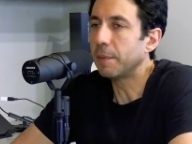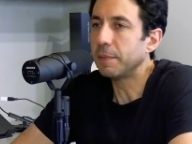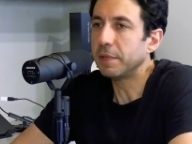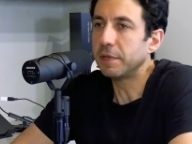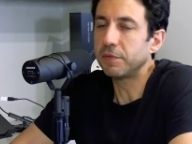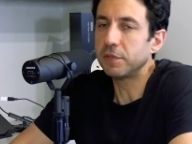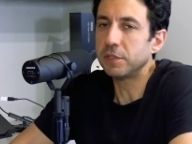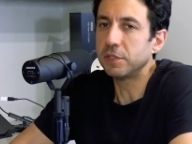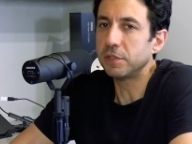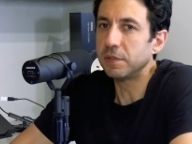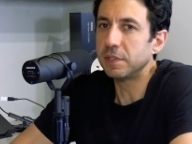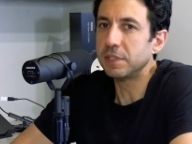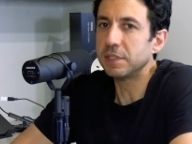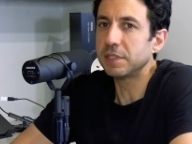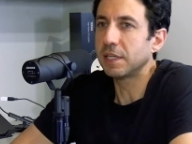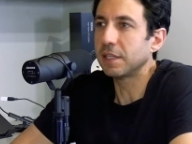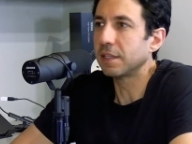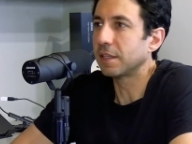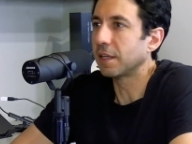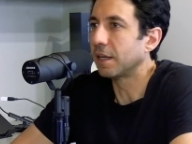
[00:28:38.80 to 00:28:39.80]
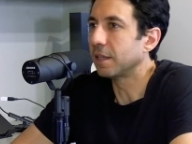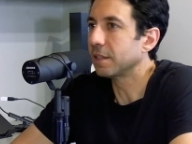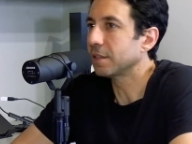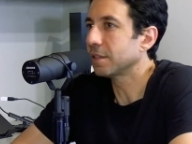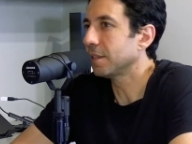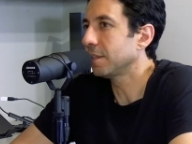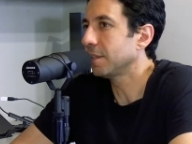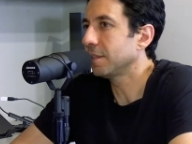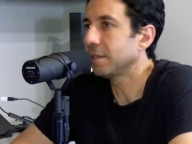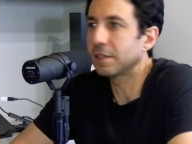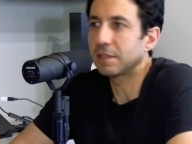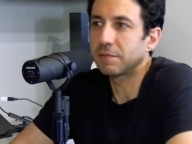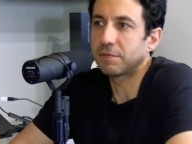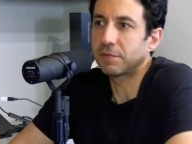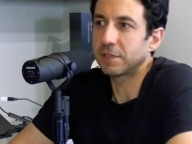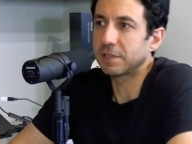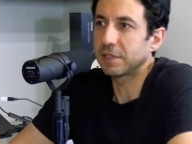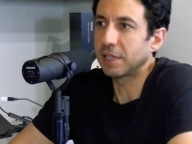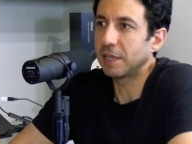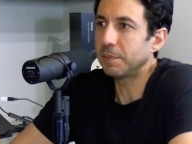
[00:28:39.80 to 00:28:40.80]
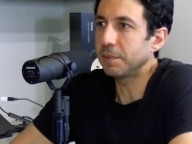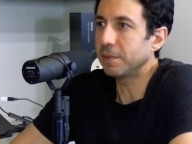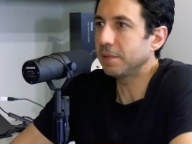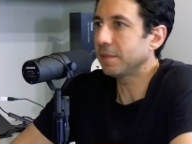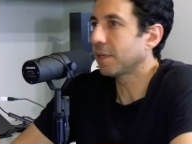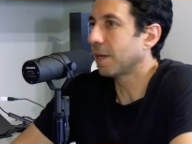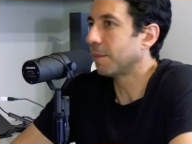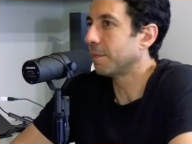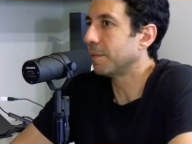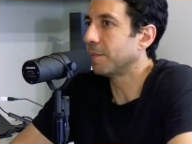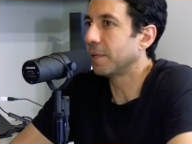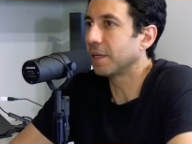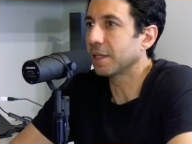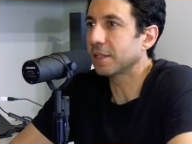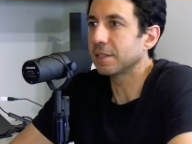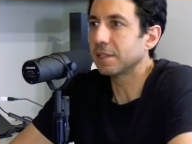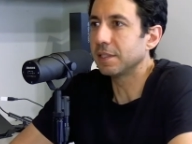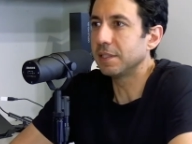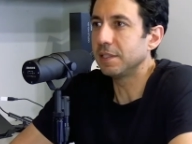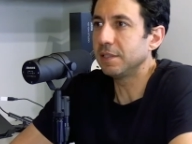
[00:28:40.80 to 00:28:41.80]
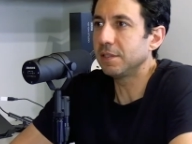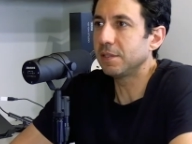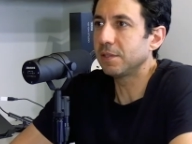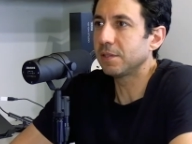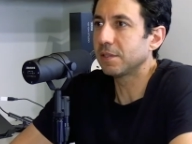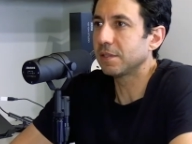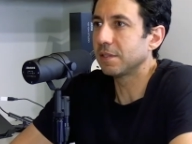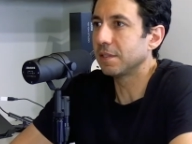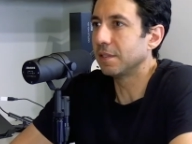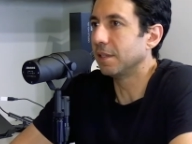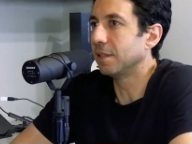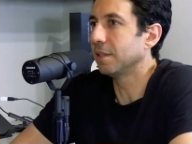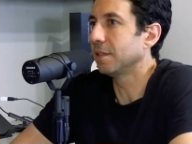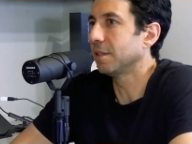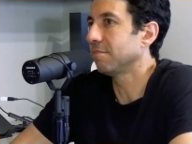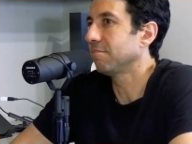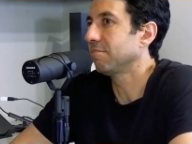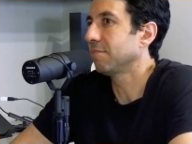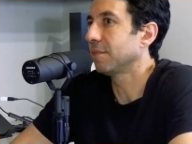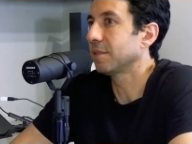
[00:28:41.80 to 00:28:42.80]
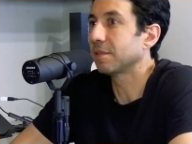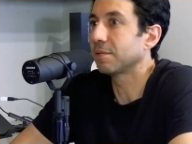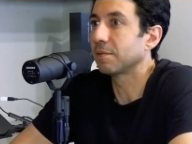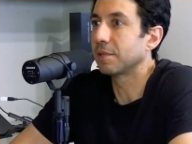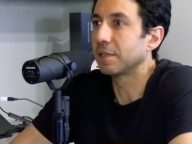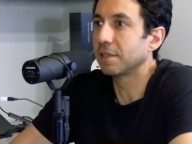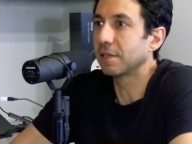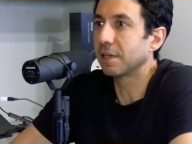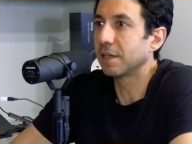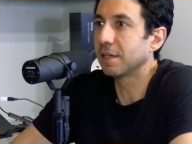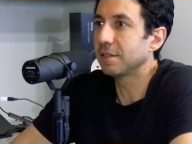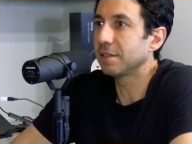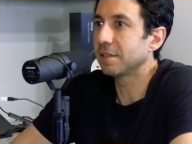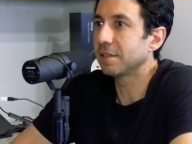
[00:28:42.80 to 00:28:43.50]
I mean, if you're doing 10,000, for example, a couple bucks each, that's 20 grand.